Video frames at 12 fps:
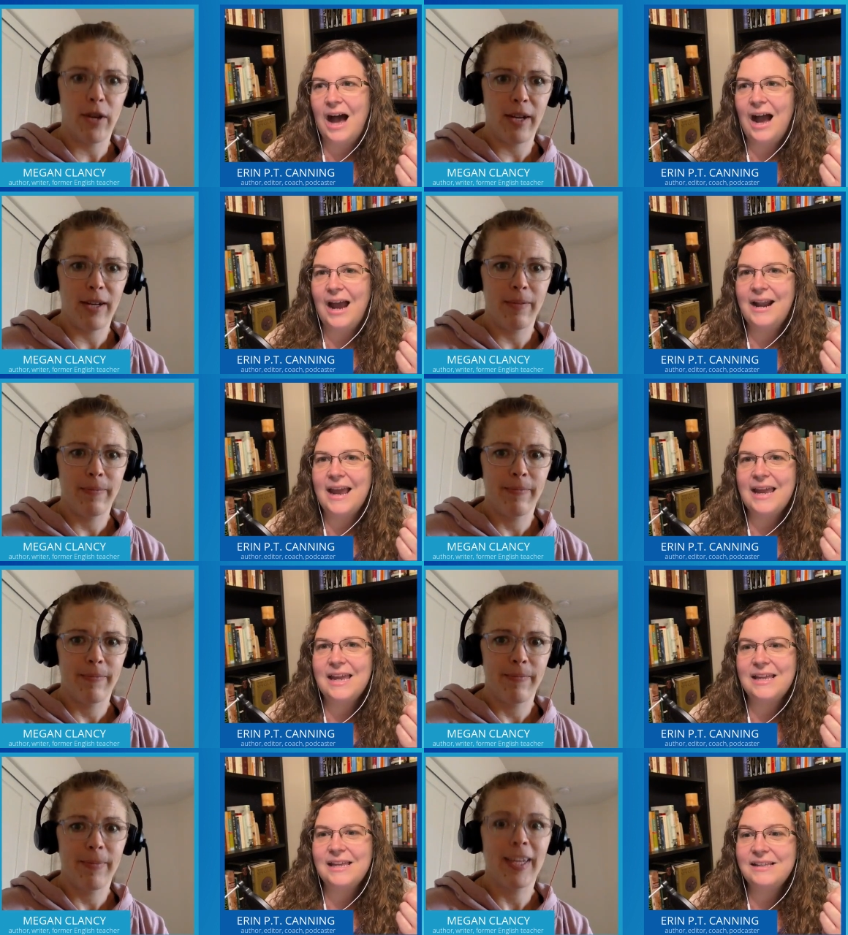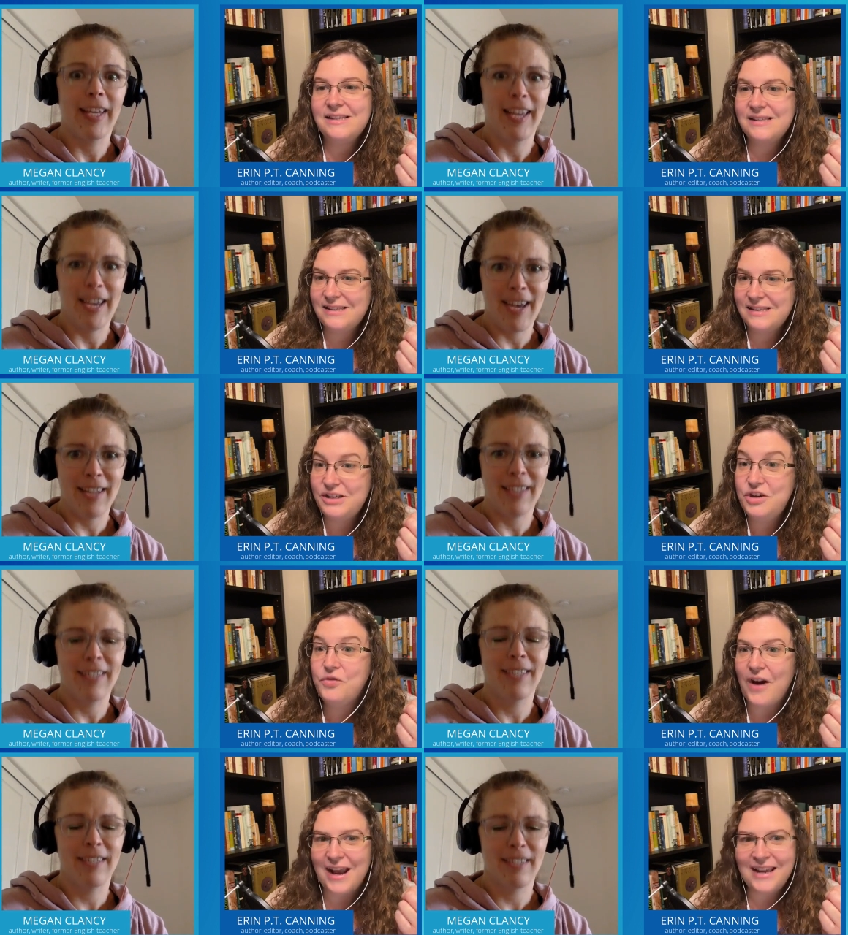Speaker 1: Read and it. I
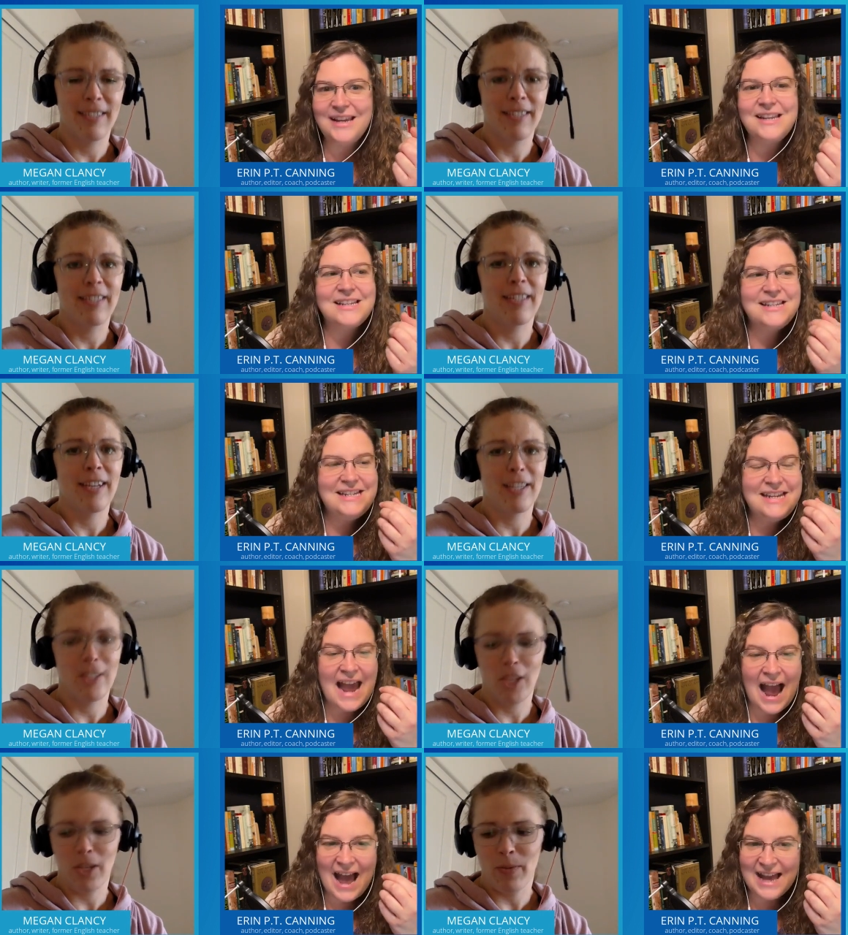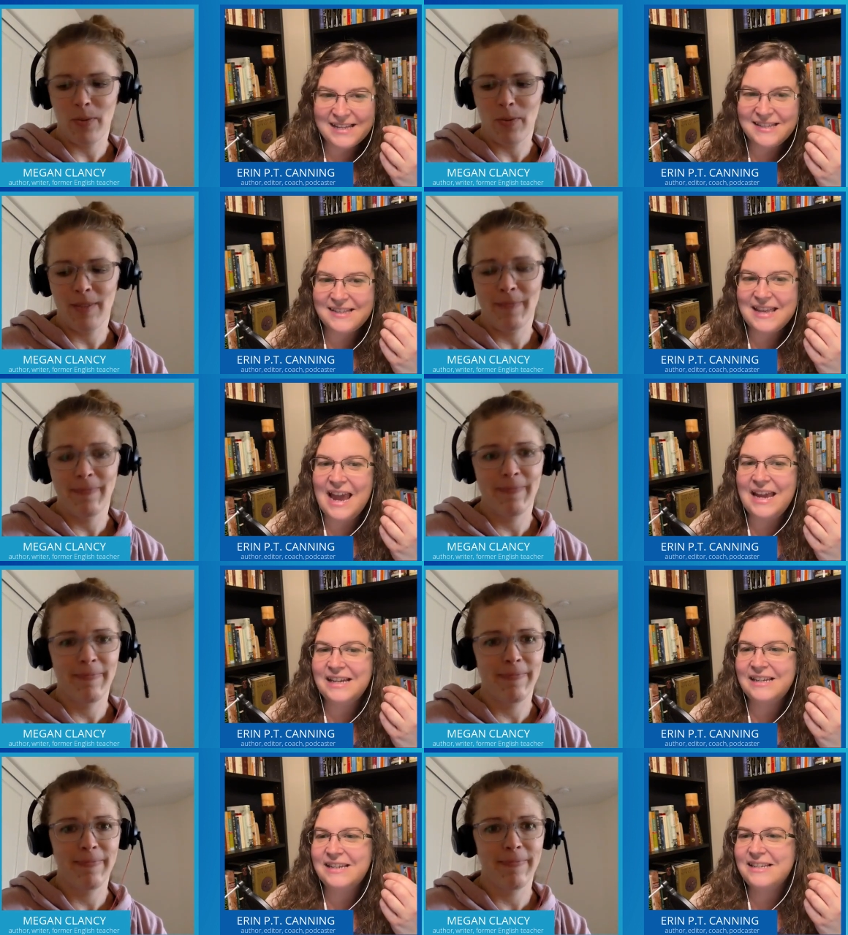you've read it? That's yes.
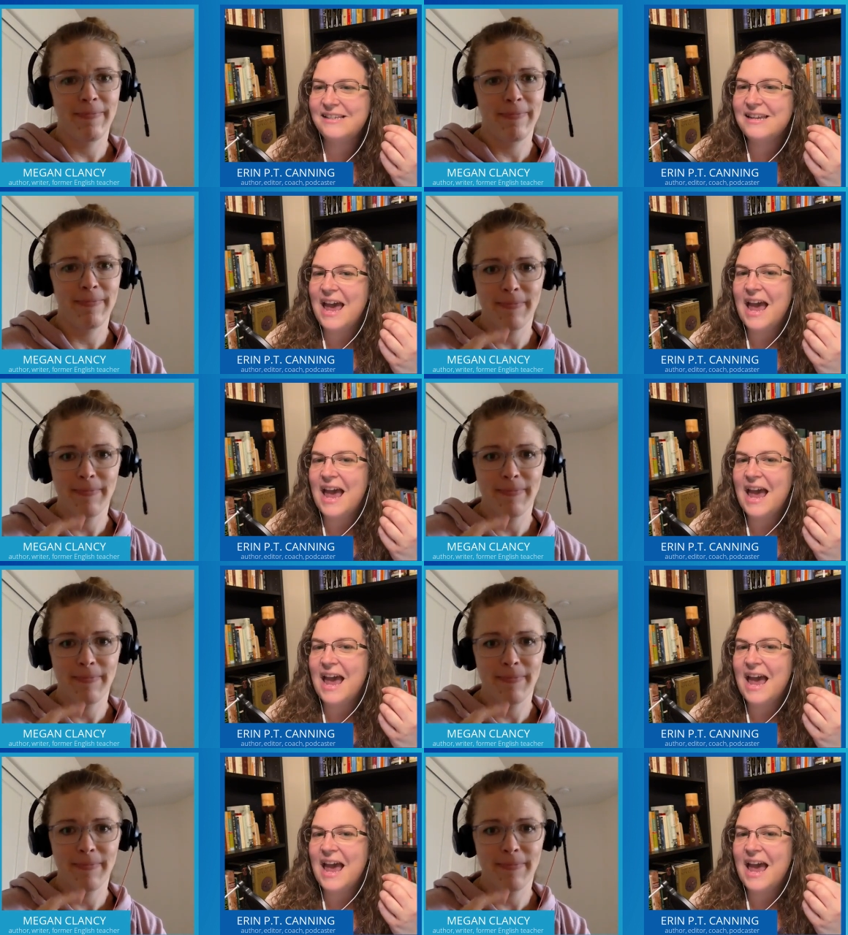And